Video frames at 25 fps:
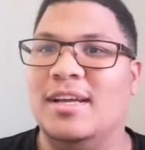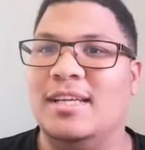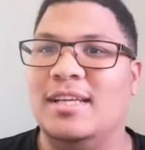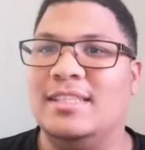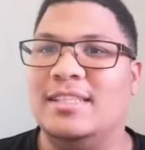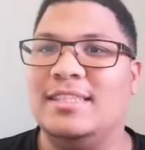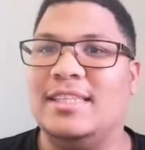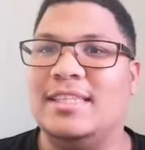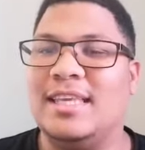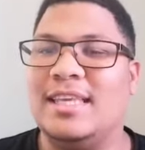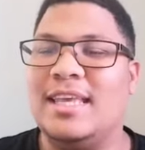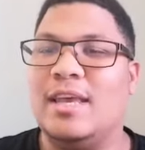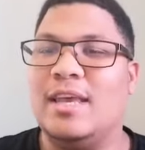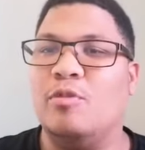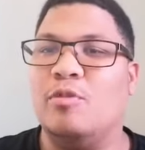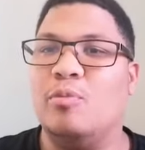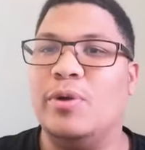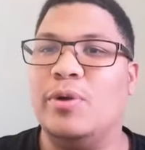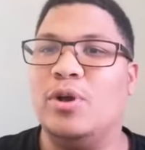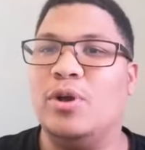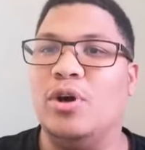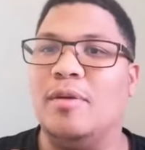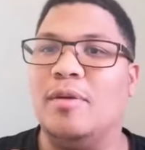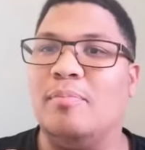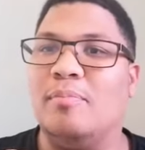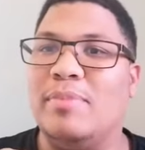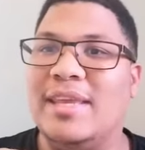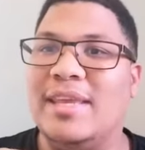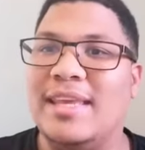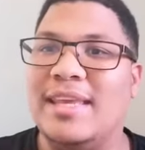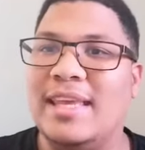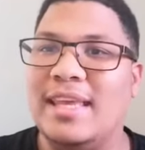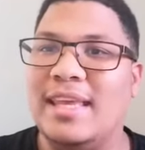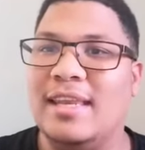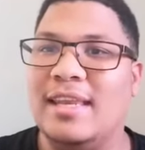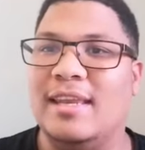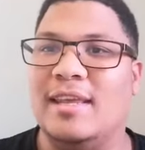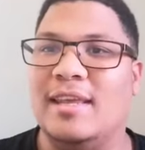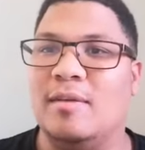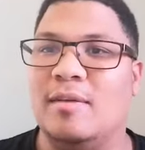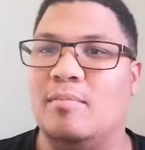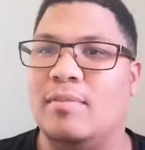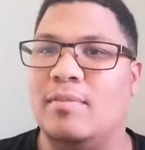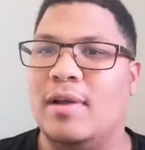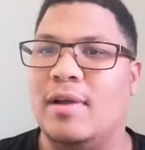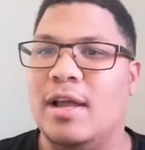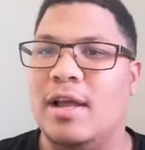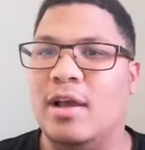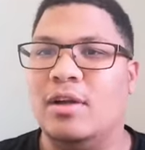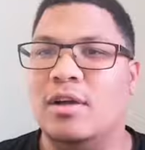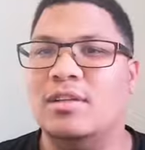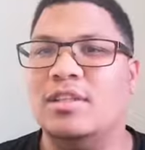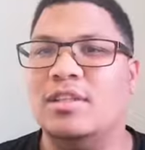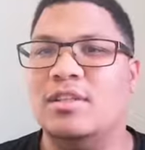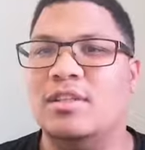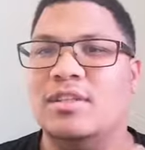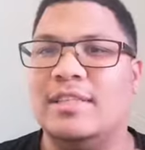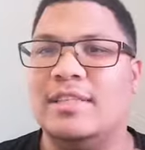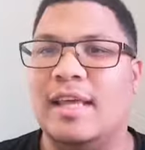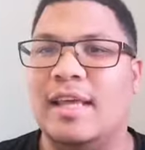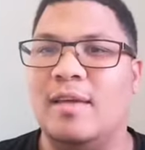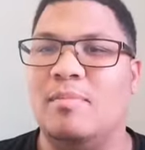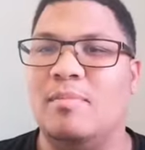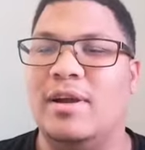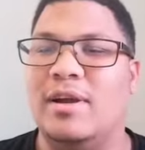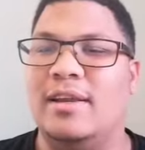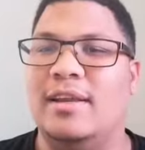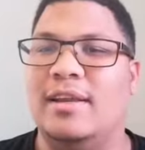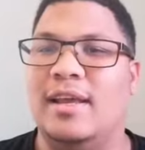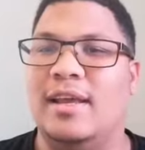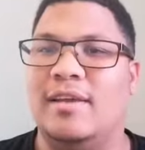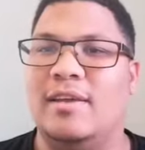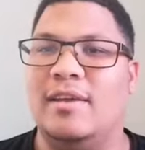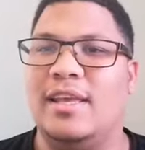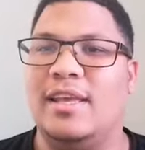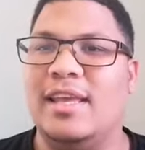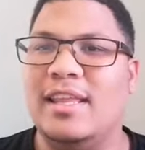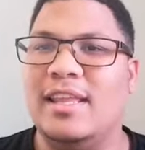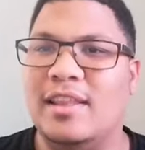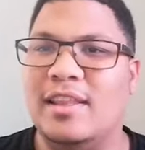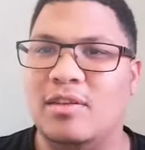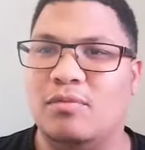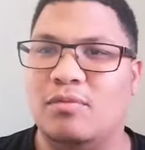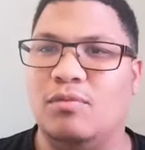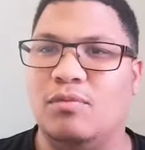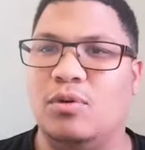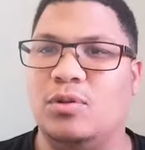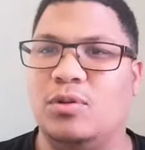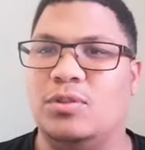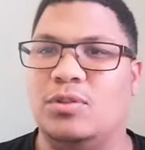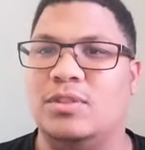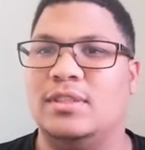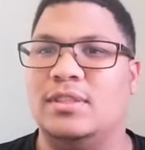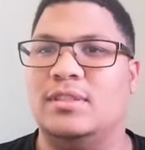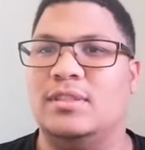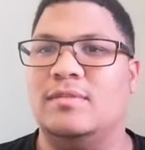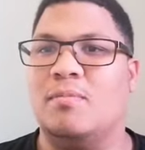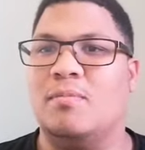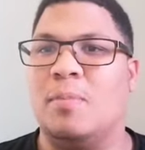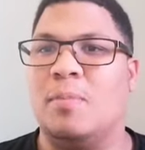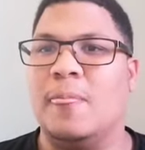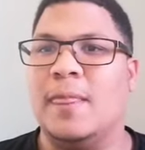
See, we got to be in Him just day by day in the fortress.